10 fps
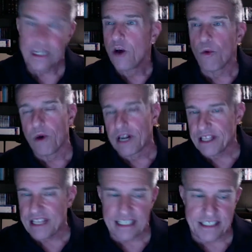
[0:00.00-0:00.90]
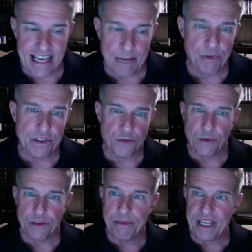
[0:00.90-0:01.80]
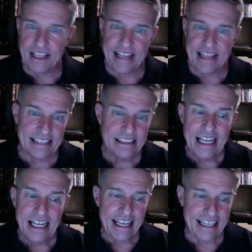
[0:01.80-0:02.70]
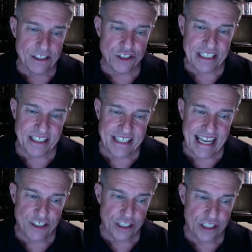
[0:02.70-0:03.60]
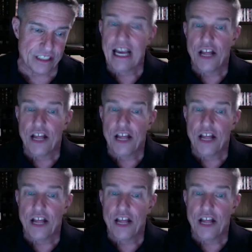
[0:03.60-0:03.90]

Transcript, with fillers: One of the examples would be that in gestation,